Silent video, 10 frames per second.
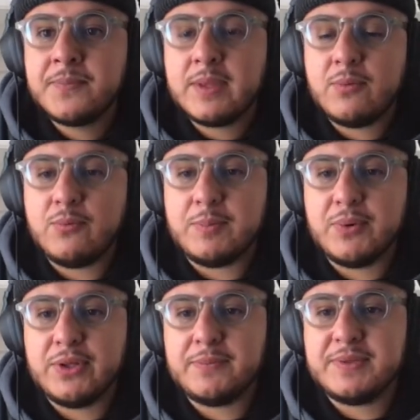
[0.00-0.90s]
we
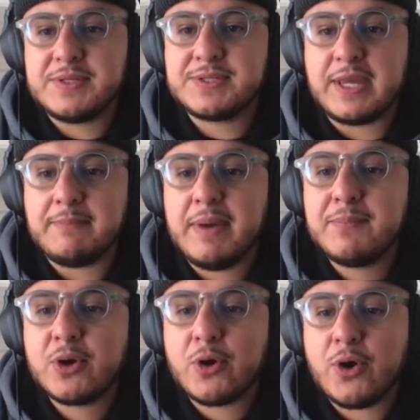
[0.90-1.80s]
pull up this like
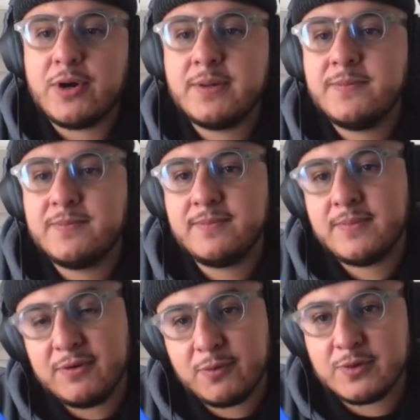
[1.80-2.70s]
member card.
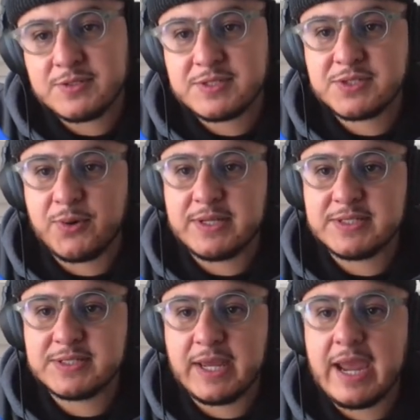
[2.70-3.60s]
Of course, this is great to
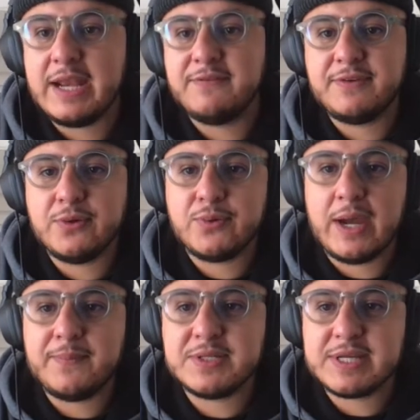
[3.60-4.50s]
scan if you
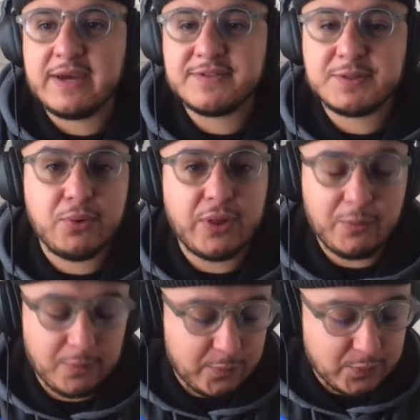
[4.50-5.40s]
happen to have Chipotle
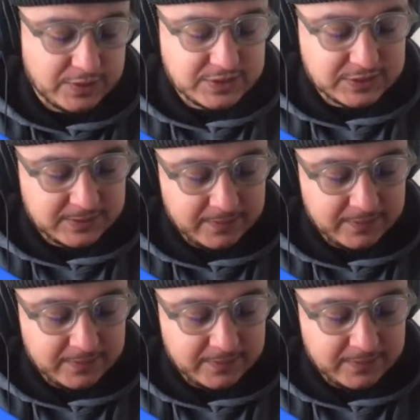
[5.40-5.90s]
rewards.